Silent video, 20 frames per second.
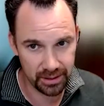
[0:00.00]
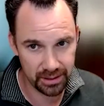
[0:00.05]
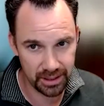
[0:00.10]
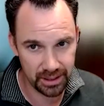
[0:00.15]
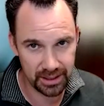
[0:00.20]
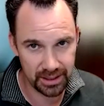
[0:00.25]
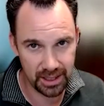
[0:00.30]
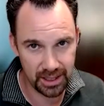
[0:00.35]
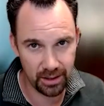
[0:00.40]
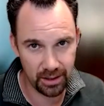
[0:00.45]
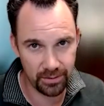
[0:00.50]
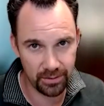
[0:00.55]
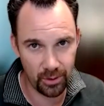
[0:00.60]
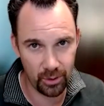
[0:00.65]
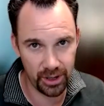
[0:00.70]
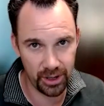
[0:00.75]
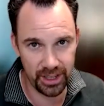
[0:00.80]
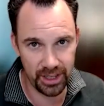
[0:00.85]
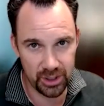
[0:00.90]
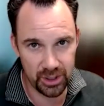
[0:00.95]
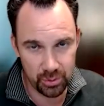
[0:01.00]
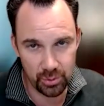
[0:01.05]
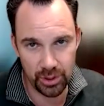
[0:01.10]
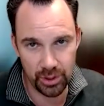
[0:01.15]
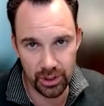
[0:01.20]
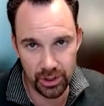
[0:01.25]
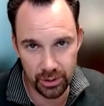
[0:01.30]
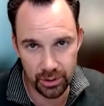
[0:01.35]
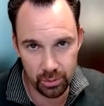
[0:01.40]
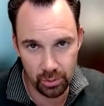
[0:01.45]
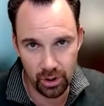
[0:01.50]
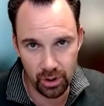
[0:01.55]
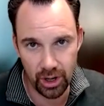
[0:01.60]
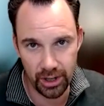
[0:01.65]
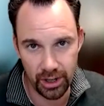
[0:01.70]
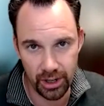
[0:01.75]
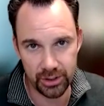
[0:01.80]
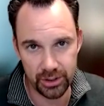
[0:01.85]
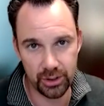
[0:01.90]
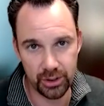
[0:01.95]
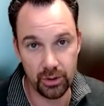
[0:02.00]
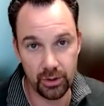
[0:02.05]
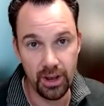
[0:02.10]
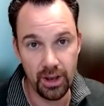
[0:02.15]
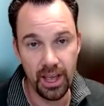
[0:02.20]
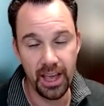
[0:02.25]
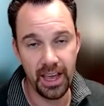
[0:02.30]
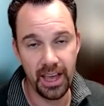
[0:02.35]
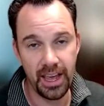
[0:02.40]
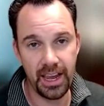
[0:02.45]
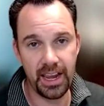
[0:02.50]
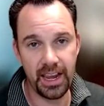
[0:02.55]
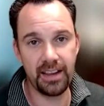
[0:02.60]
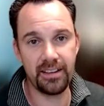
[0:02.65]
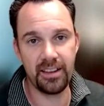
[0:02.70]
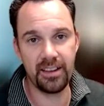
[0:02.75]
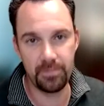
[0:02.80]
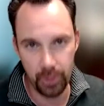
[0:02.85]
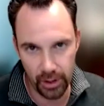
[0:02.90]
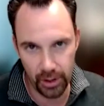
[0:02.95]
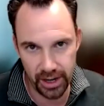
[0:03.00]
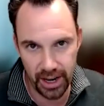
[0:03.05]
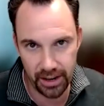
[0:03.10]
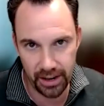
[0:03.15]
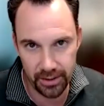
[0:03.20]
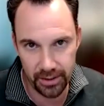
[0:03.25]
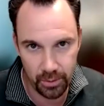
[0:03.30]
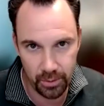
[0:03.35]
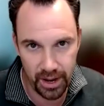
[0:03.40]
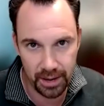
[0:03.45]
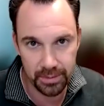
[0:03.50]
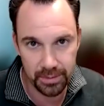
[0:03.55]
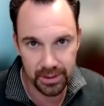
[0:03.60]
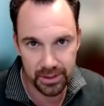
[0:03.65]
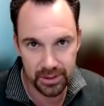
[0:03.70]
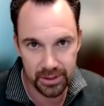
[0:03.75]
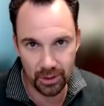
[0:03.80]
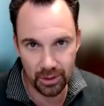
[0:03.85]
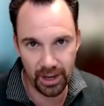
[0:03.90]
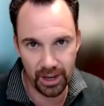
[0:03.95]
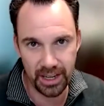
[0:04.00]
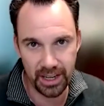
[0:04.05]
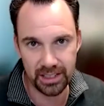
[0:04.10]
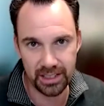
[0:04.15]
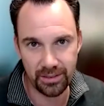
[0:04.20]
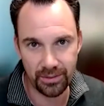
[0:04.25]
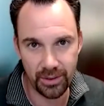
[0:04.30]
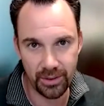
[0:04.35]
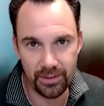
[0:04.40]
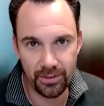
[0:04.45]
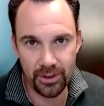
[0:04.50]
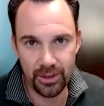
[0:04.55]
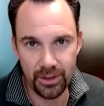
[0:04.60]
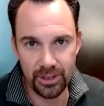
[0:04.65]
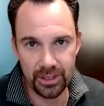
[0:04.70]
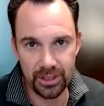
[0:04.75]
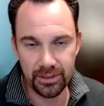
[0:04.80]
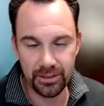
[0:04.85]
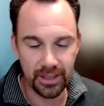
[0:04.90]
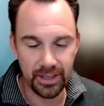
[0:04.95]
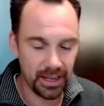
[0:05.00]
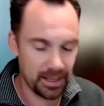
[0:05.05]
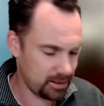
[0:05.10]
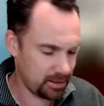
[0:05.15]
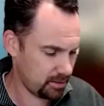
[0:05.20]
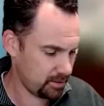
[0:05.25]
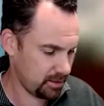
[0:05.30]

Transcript: And therefore, it's real, raw, and true. And they put it out on the web. So, right, it's free for you to do that.